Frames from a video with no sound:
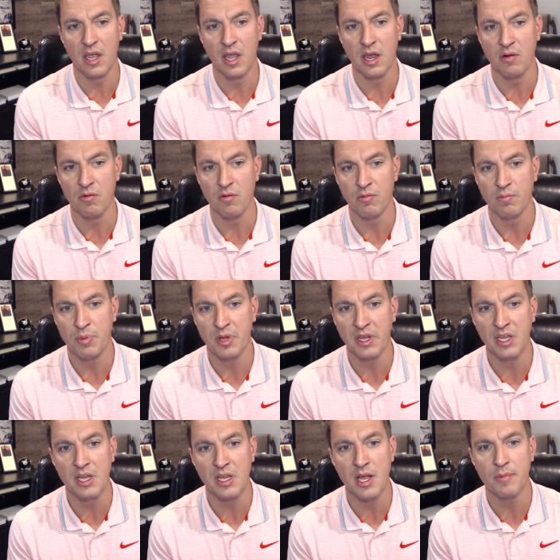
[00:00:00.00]
and
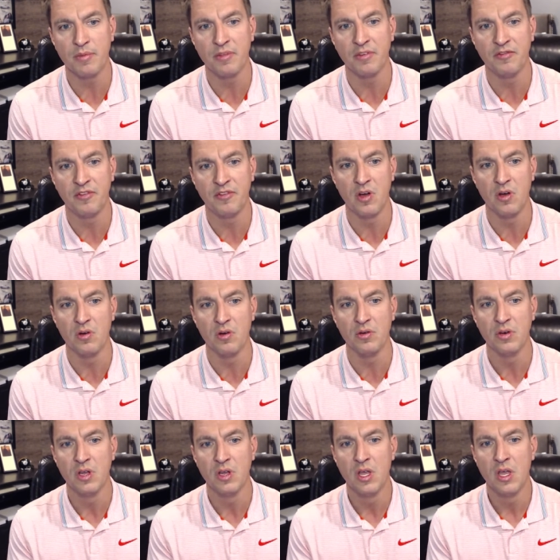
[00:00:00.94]
picking up the
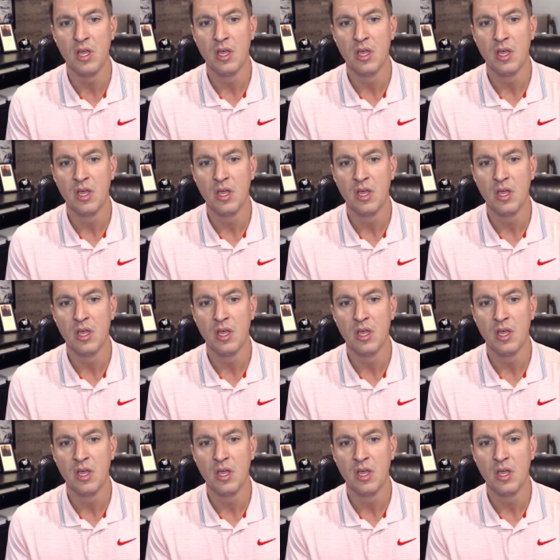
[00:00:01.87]
phone,